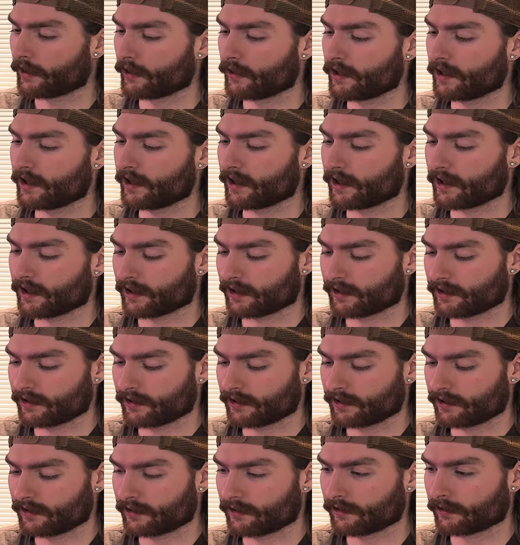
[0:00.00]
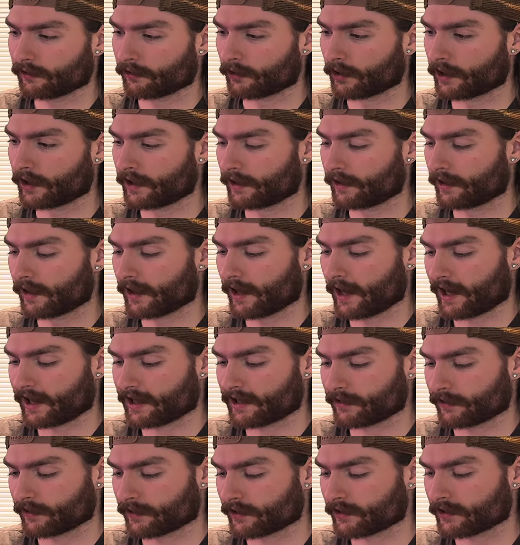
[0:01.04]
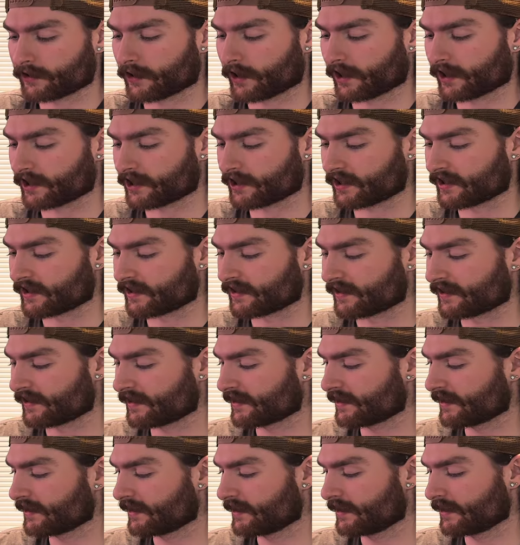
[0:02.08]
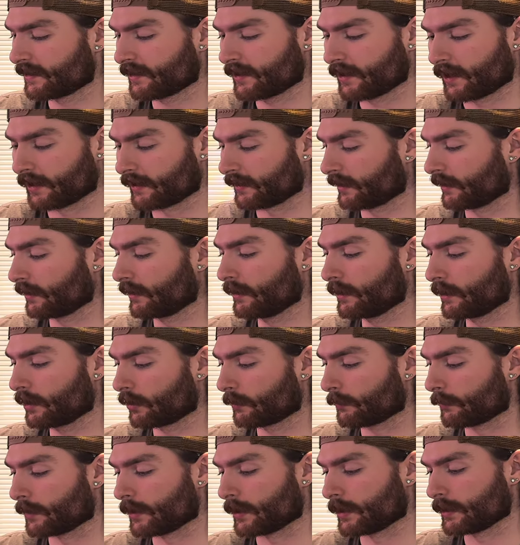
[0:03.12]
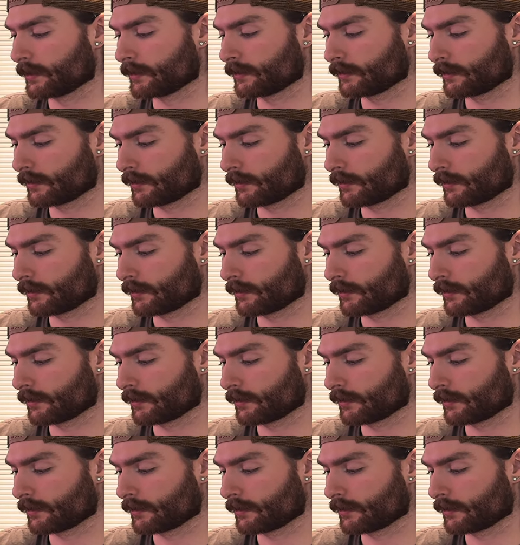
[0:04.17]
do need to read the actual instructions a little bit